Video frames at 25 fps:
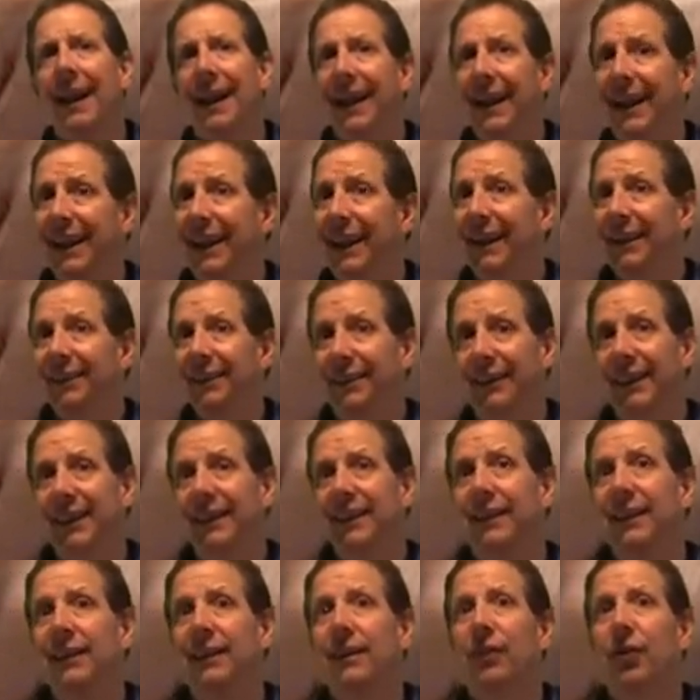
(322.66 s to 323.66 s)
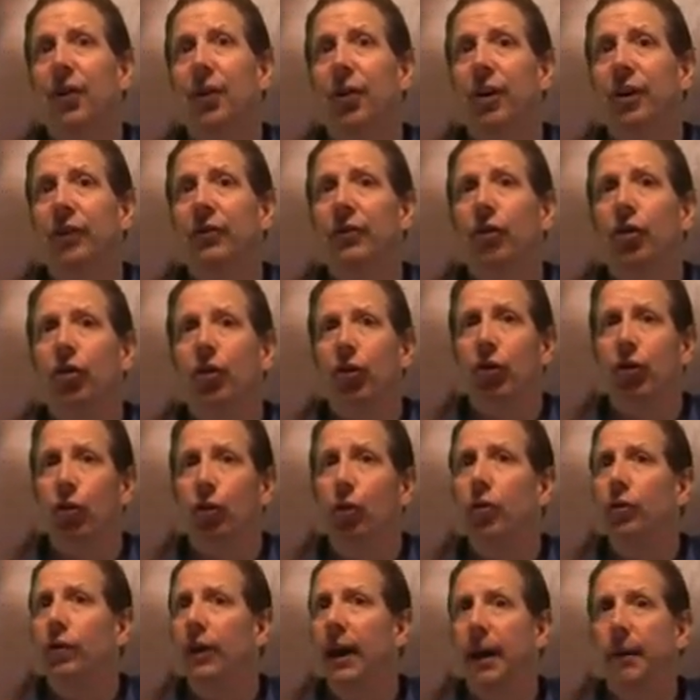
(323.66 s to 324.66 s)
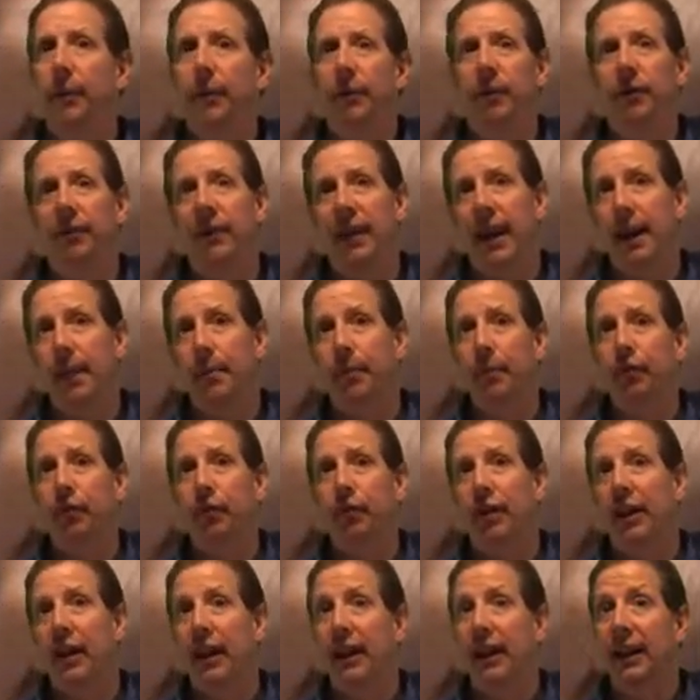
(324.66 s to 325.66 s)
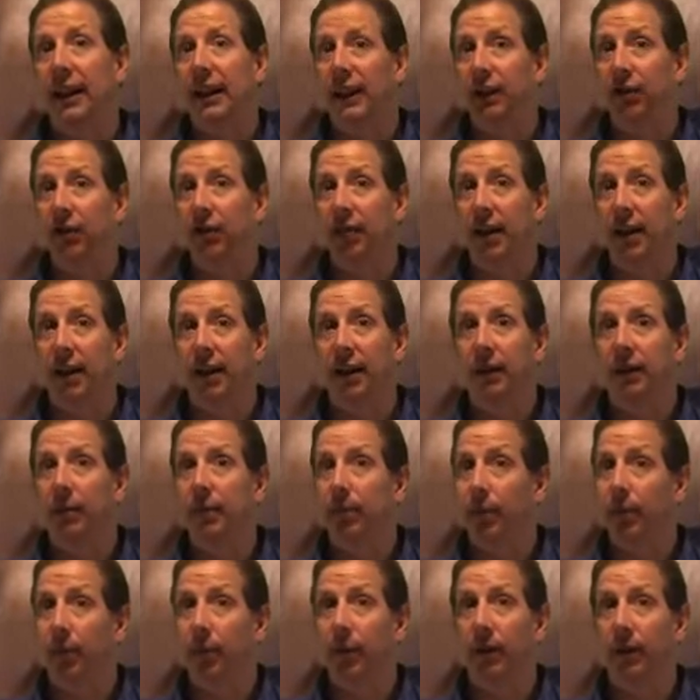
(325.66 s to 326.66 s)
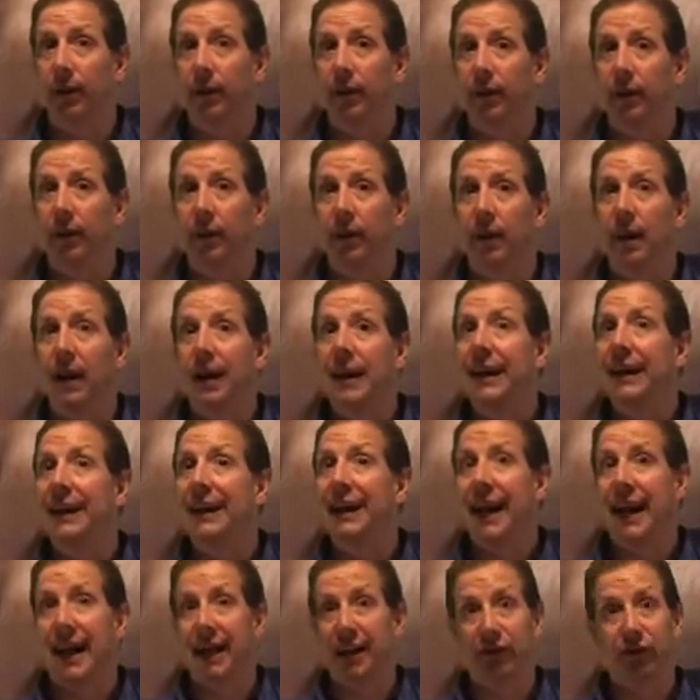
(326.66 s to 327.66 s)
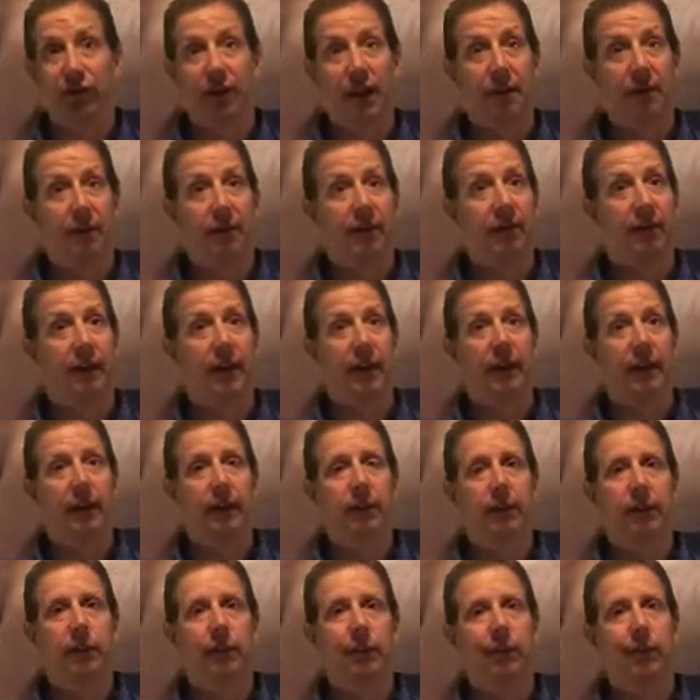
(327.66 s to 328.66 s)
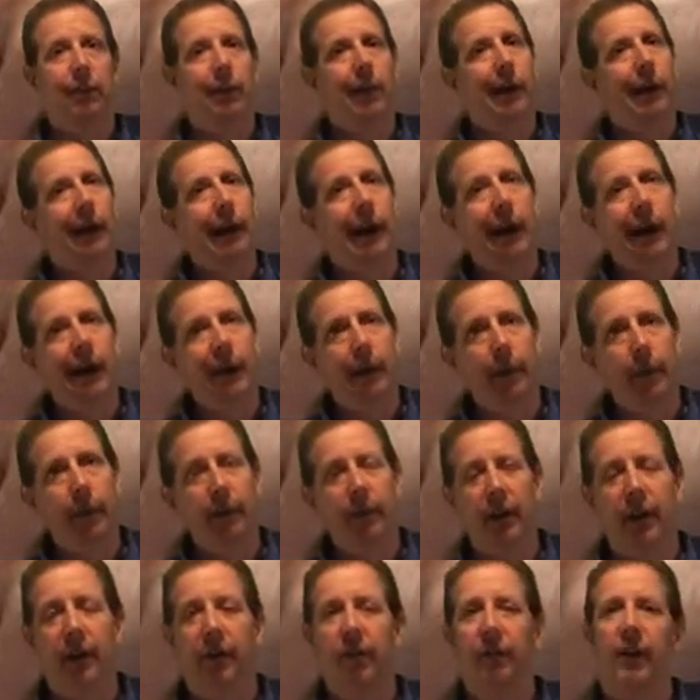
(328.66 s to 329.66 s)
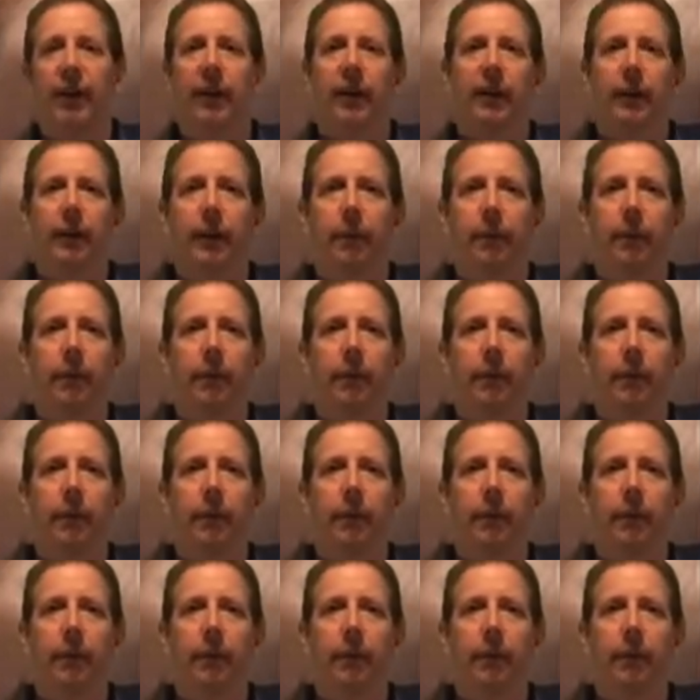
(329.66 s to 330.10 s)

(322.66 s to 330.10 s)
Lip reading: ESD can cause two types of damage in an electronic component: catastrophic failure and upset failure.